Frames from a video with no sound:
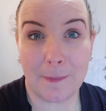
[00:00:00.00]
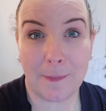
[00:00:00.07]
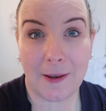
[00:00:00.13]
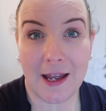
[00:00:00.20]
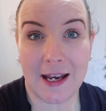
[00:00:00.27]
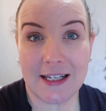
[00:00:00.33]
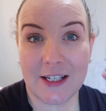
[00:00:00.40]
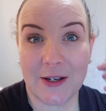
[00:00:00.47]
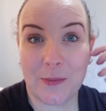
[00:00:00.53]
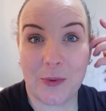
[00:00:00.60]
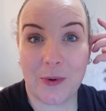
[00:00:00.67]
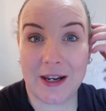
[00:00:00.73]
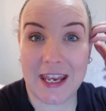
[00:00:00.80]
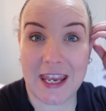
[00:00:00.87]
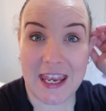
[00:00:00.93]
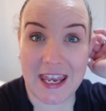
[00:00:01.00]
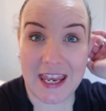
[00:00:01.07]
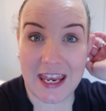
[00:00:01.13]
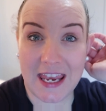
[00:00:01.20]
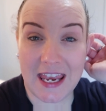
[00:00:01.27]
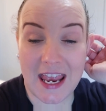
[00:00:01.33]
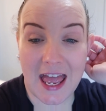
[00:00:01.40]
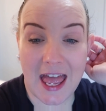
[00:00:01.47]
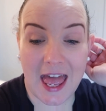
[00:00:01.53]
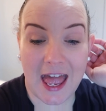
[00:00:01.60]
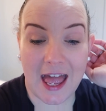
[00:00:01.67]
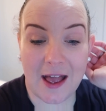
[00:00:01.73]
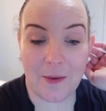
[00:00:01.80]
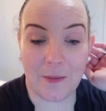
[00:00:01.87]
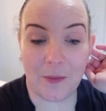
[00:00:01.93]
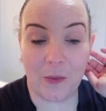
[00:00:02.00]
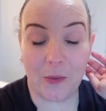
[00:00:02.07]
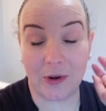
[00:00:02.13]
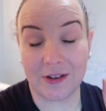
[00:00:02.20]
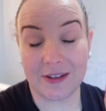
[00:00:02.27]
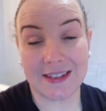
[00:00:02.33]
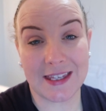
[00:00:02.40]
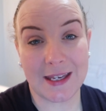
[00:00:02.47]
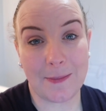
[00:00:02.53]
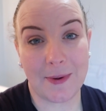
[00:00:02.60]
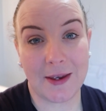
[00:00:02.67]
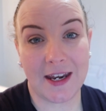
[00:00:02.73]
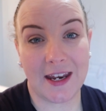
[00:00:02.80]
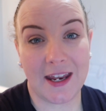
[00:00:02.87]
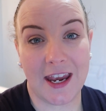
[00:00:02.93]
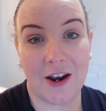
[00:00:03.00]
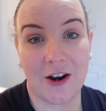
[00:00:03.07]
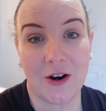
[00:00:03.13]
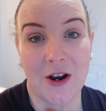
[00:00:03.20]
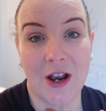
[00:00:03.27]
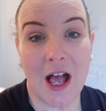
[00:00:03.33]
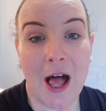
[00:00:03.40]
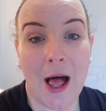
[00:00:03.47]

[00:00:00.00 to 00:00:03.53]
blind up when he will sleep in here.